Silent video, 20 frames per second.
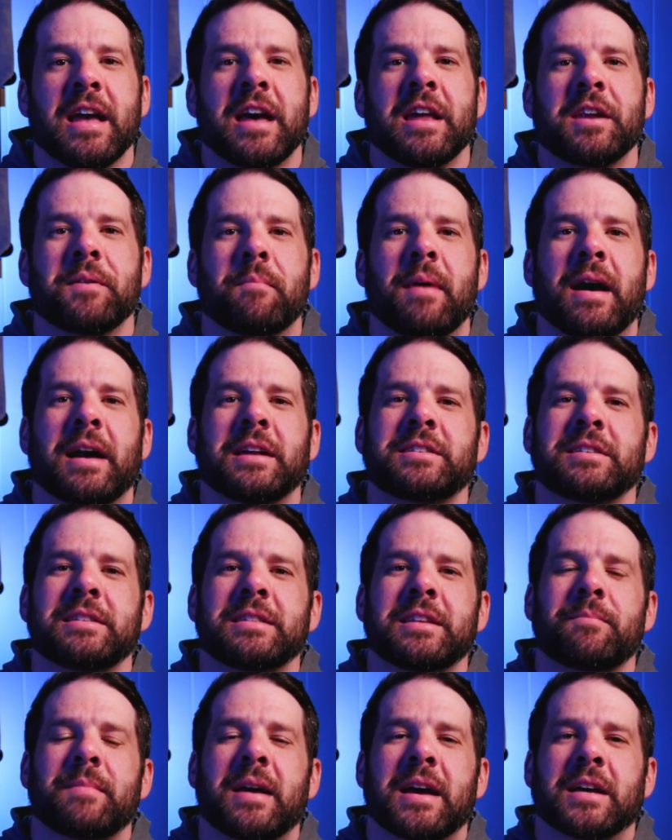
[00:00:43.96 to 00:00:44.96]
and imagine
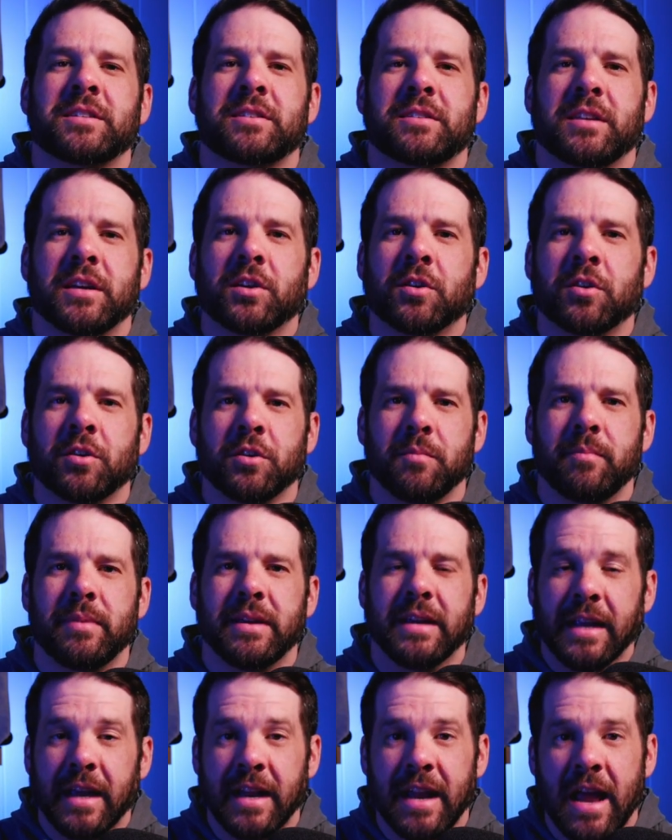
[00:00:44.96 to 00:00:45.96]
them as they could
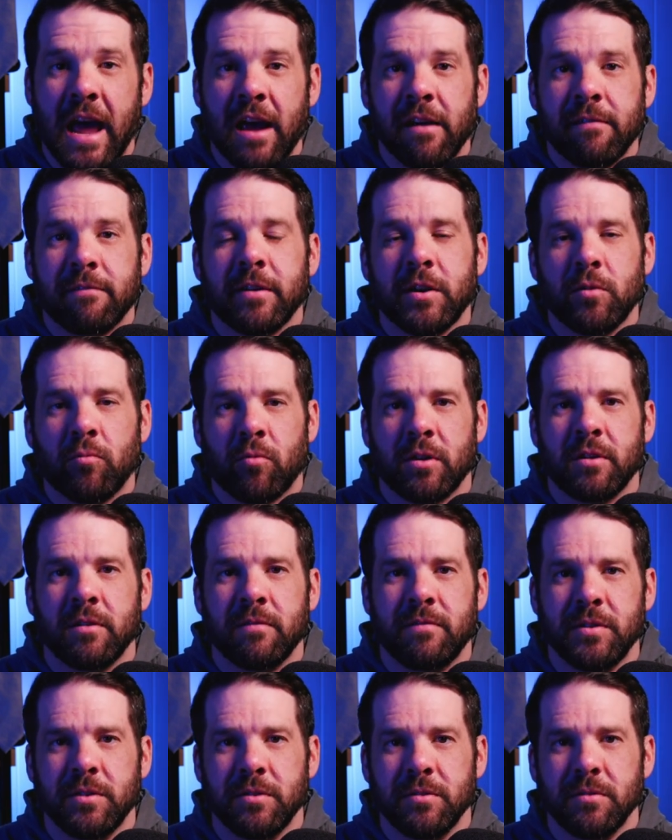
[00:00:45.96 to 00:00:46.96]
be. And every one
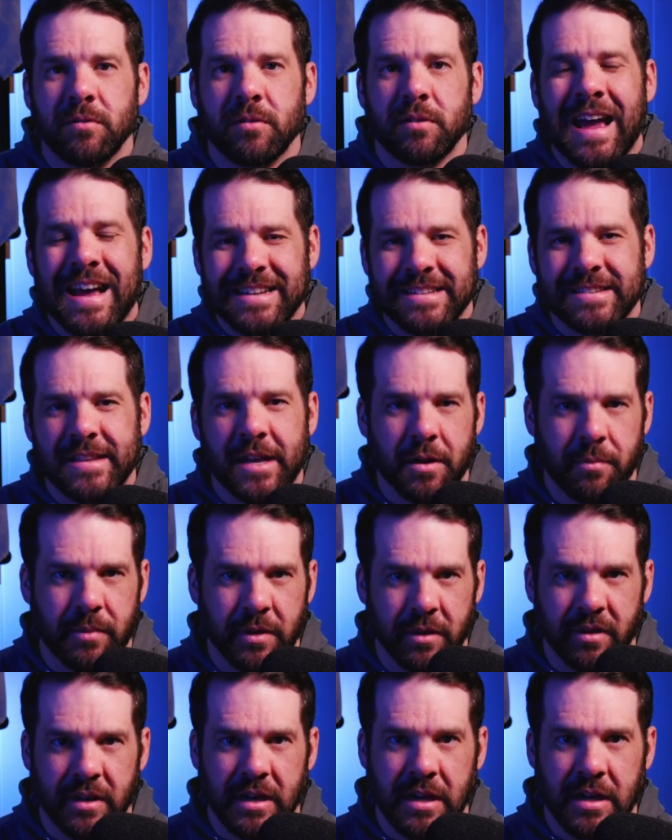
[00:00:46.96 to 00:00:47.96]
of you has that
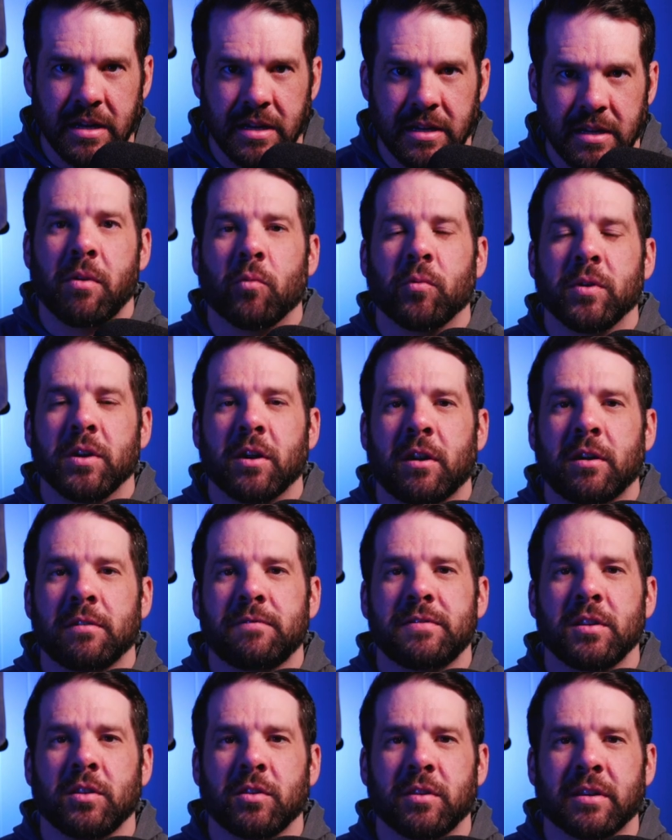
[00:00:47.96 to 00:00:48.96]
ability. But we
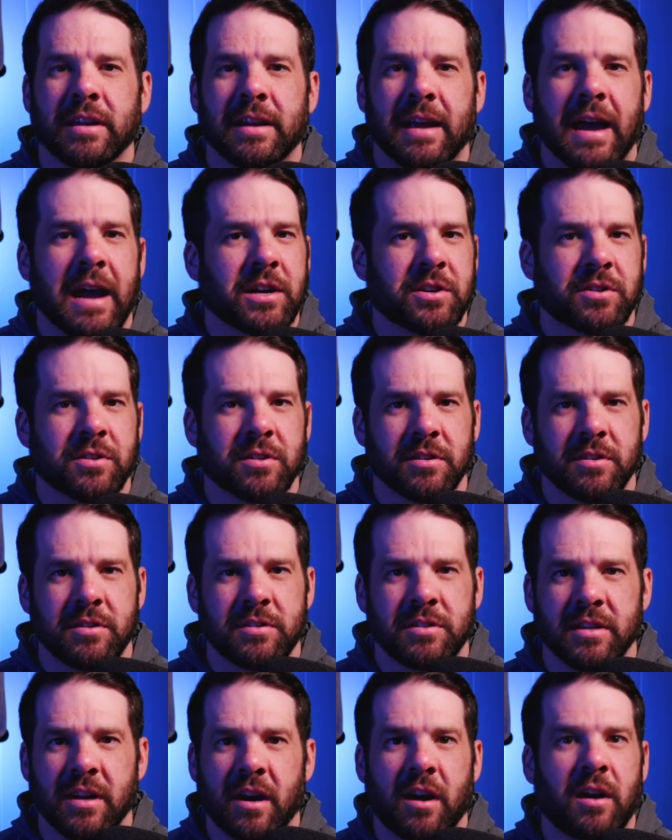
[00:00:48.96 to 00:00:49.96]
often look at
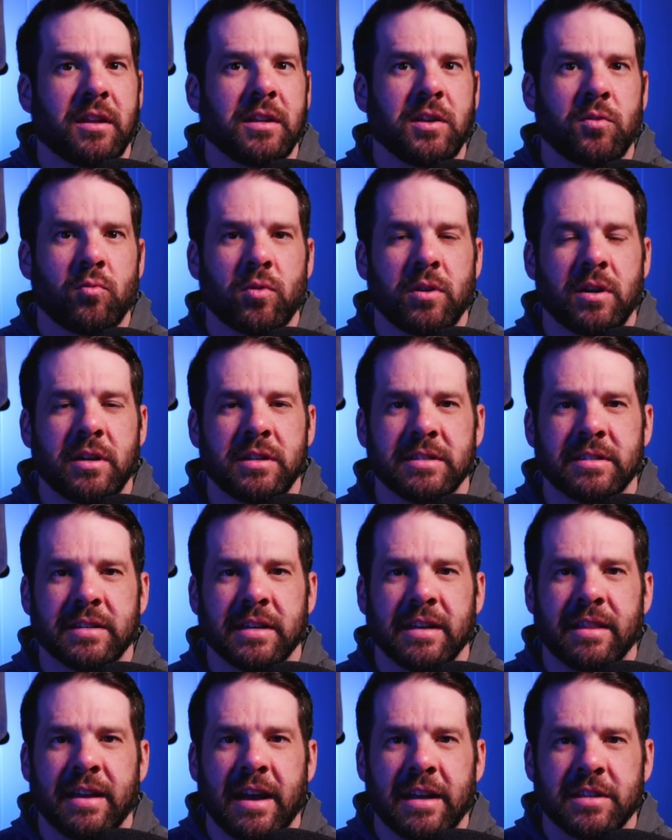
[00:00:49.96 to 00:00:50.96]
actors and Hollywood and
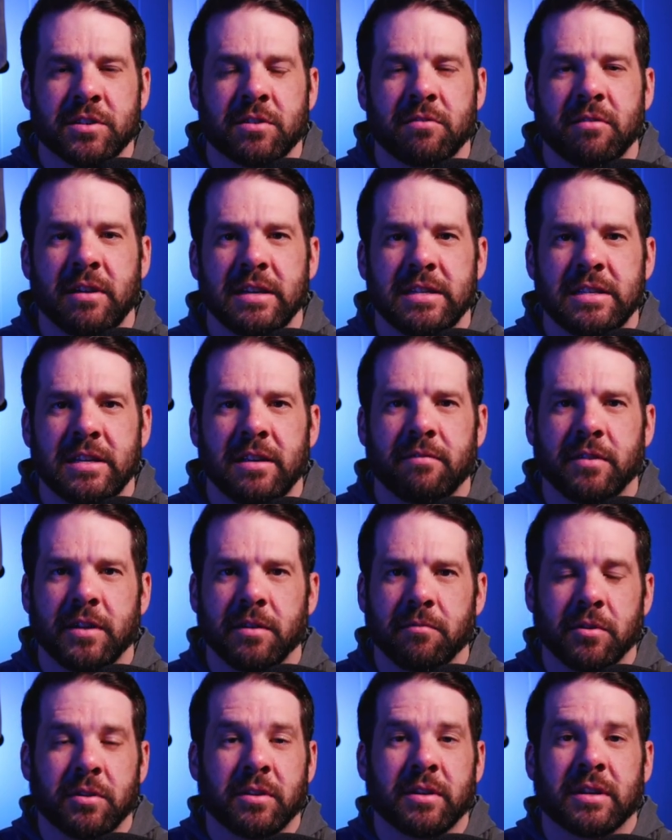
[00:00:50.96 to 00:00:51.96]
say that's creativity.
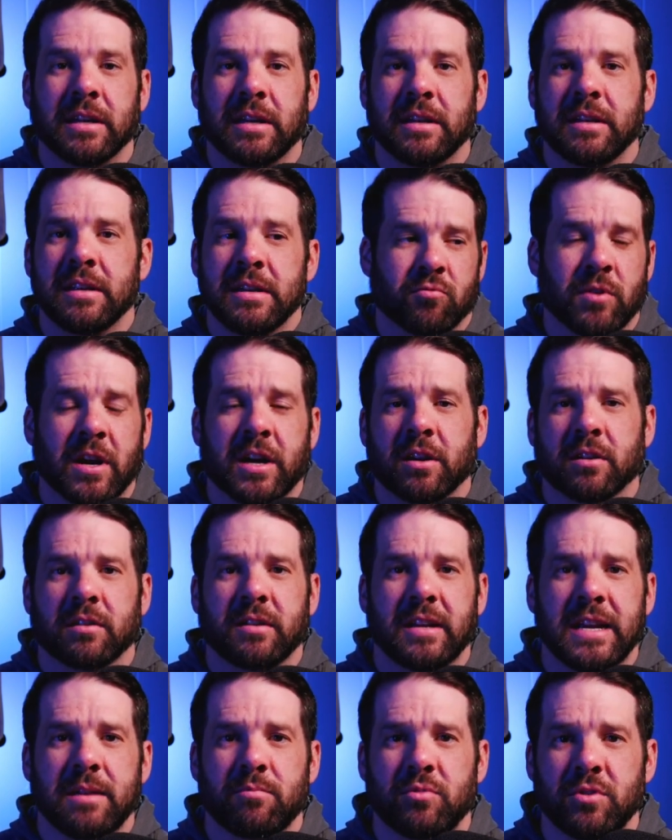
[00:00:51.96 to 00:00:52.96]
We look at record
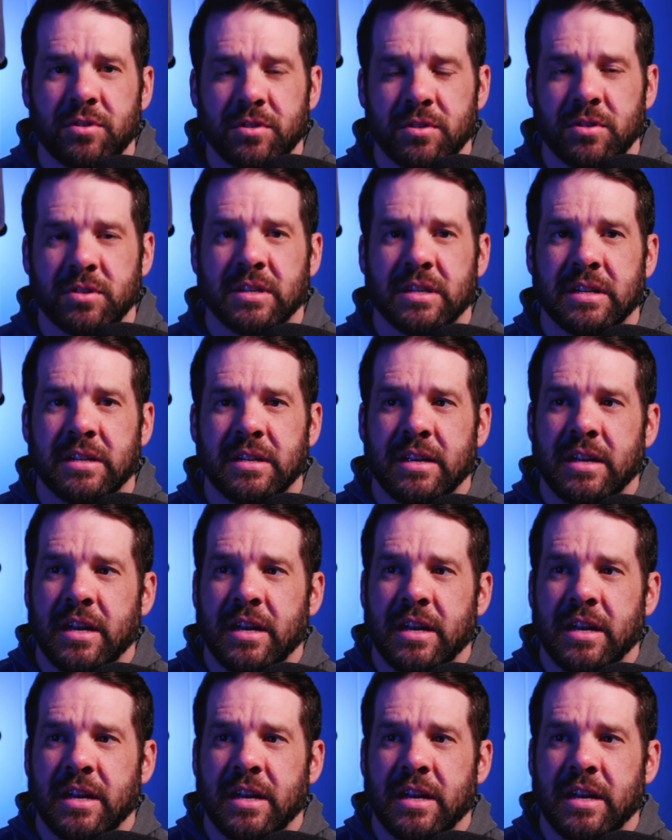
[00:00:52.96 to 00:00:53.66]
labels and